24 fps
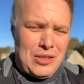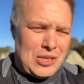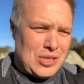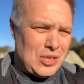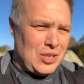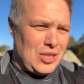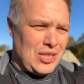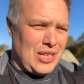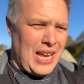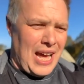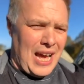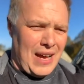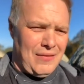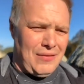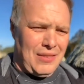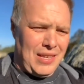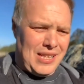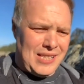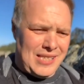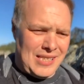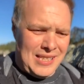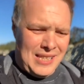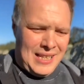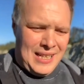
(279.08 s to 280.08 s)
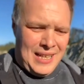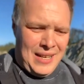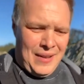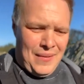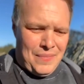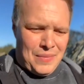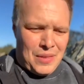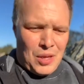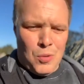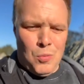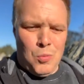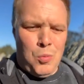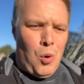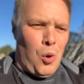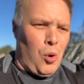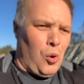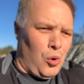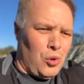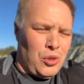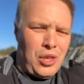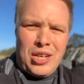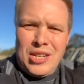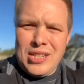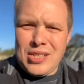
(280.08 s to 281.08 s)
all of a sudden have this
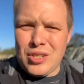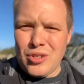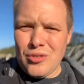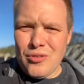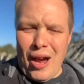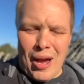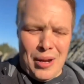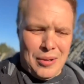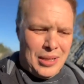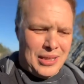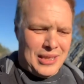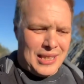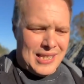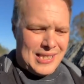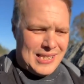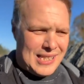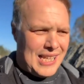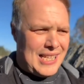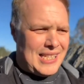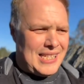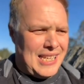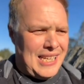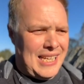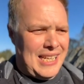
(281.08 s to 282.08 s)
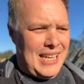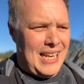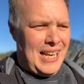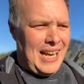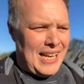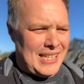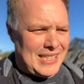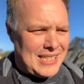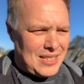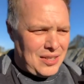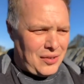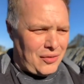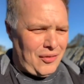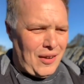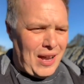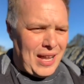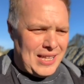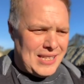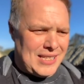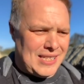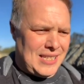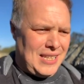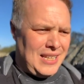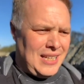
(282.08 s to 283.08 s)
wall that is surrounding the city as a
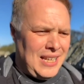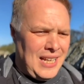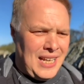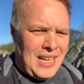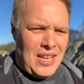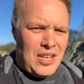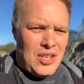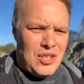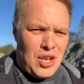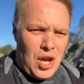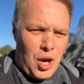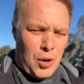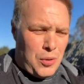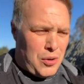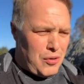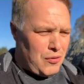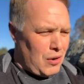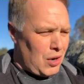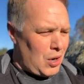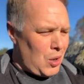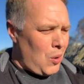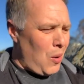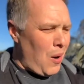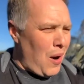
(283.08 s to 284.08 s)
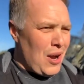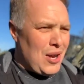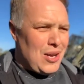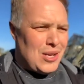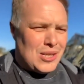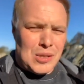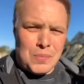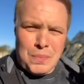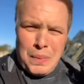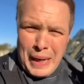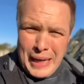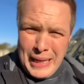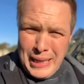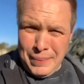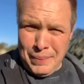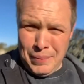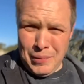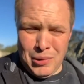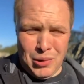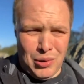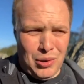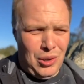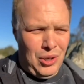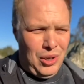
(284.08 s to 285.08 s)
defense. No, it requires
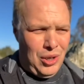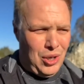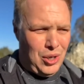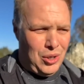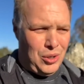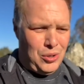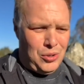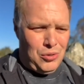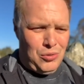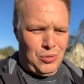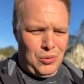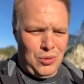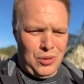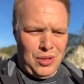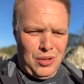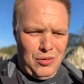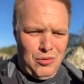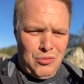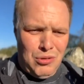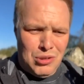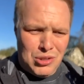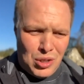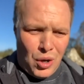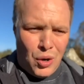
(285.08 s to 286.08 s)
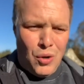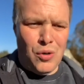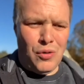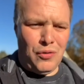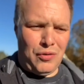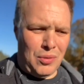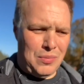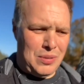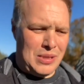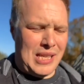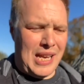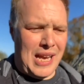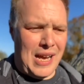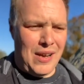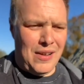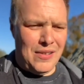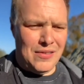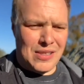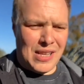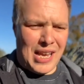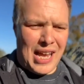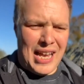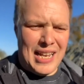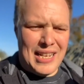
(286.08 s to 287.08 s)
people who resolve
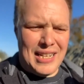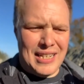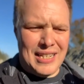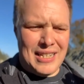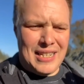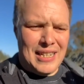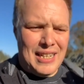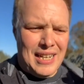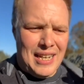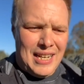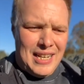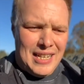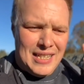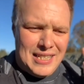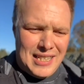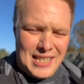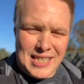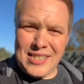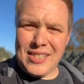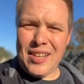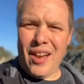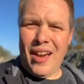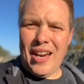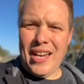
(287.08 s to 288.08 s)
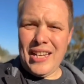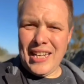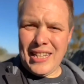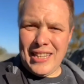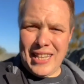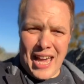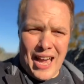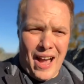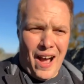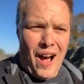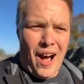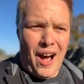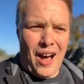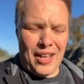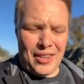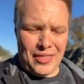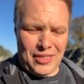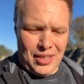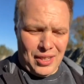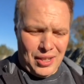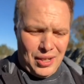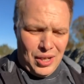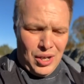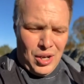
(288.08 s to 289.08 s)
themselves and decide in their
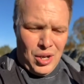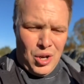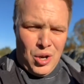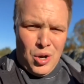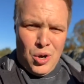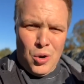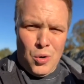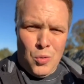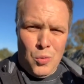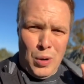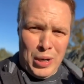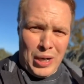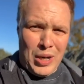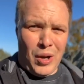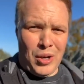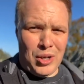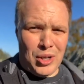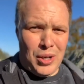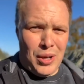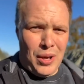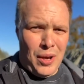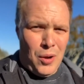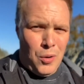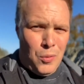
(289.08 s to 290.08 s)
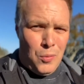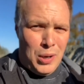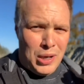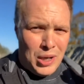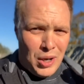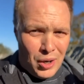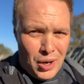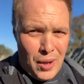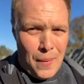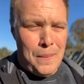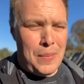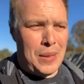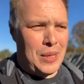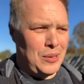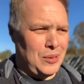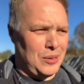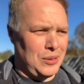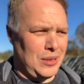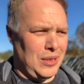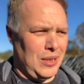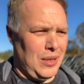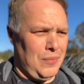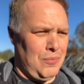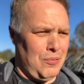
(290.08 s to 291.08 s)
heart that we're gonna
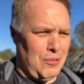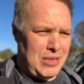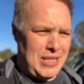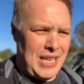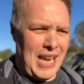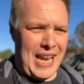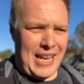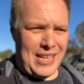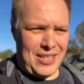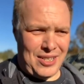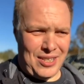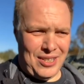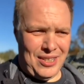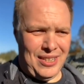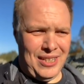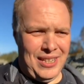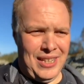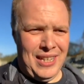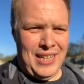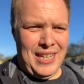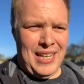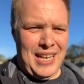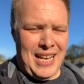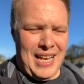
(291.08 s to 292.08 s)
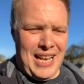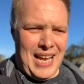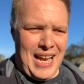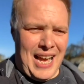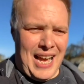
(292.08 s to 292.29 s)
build protection.